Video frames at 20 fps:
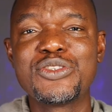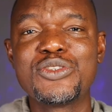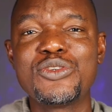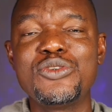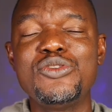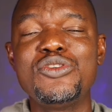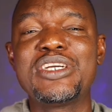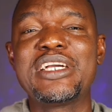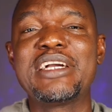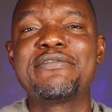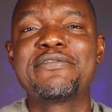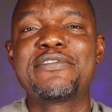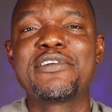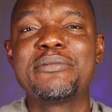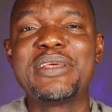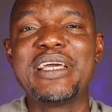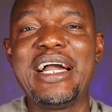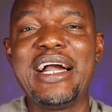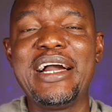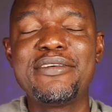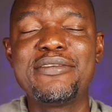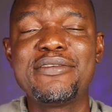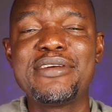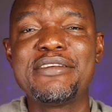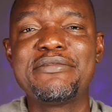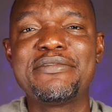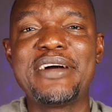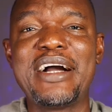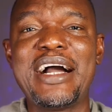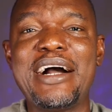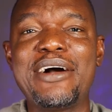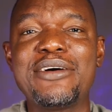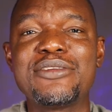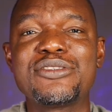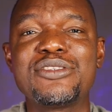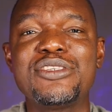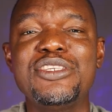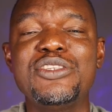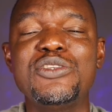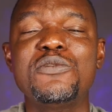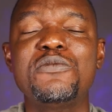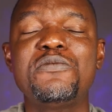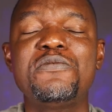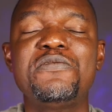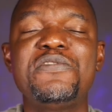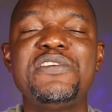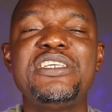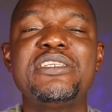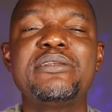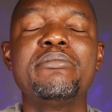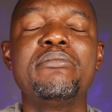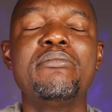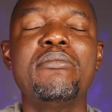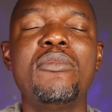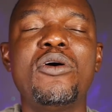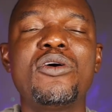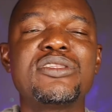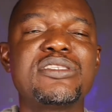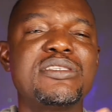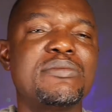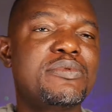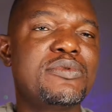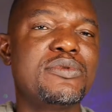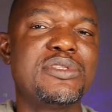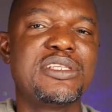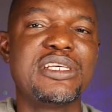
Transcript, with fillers: So you can, from the RF out, you know, feed multiple